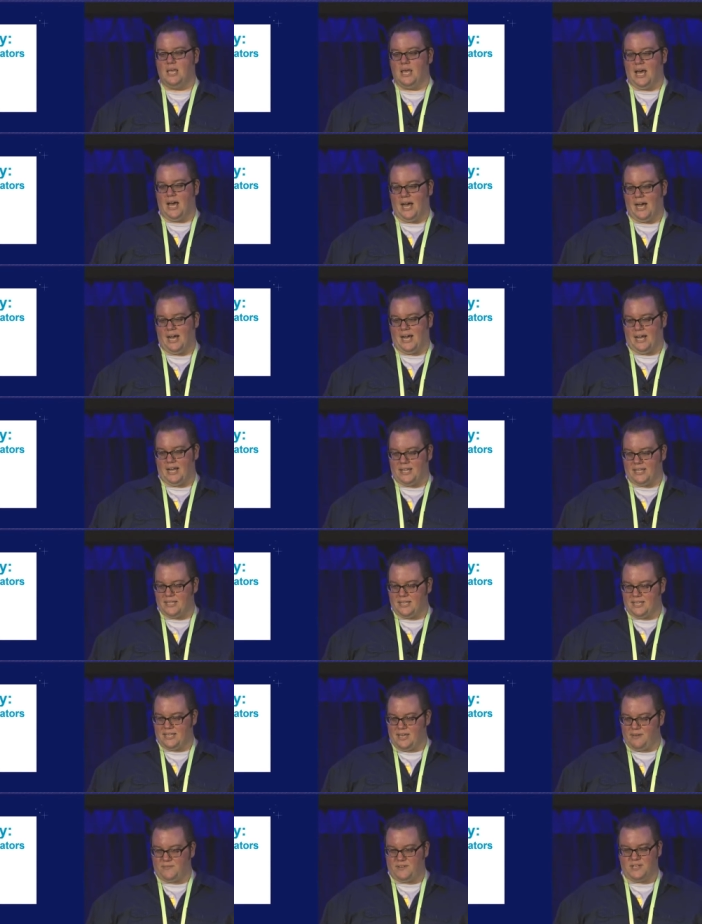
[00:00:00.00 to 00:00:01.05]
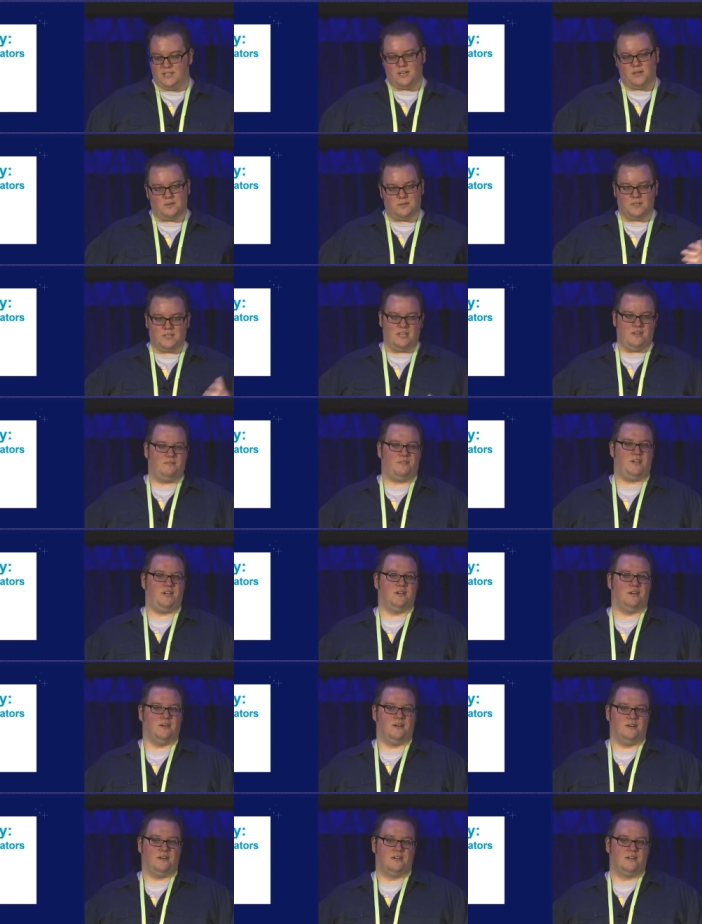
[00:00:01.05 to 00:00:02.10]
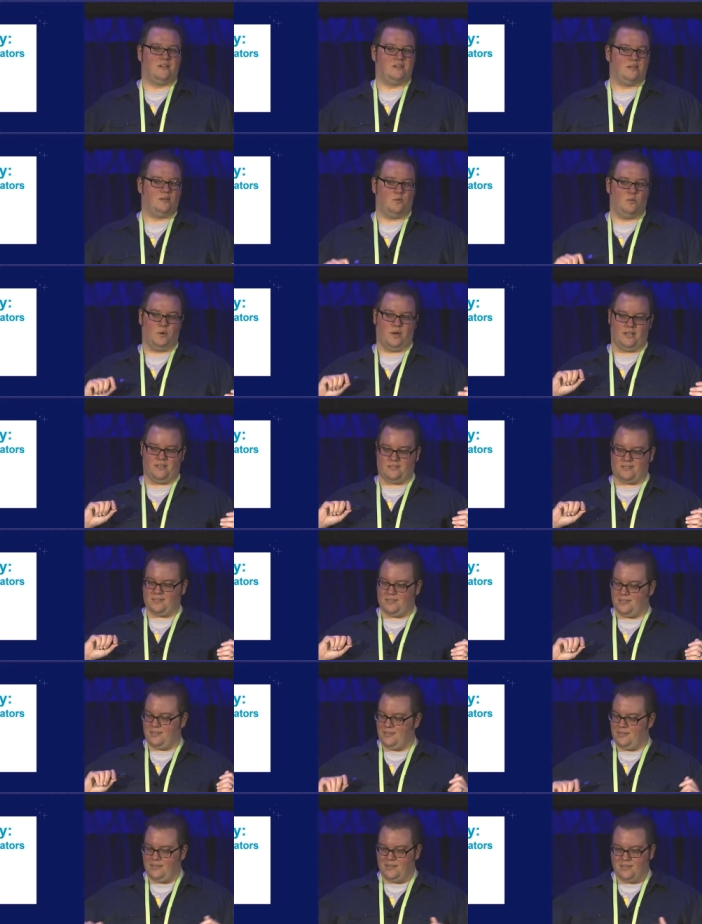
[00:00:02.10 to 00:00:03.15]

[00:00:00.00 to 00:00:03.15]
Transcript: Uh, if you don't leave here with